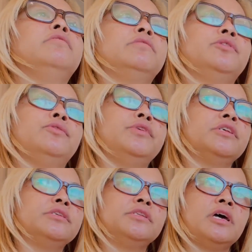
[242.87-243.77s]
even though
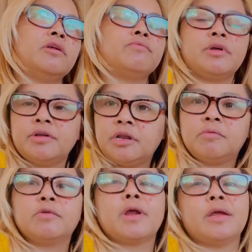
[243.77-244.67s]
he's not around
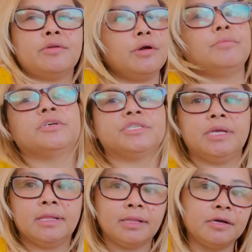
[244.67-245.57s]
anymore, I know how much
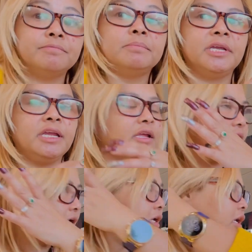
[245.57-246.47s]
he loved me,
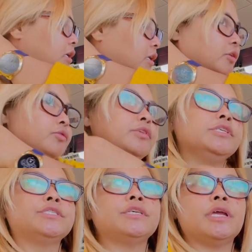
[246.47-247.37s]
and I do
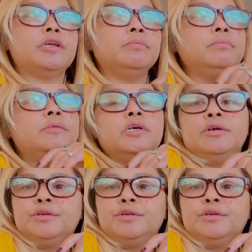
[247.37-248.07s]
the same.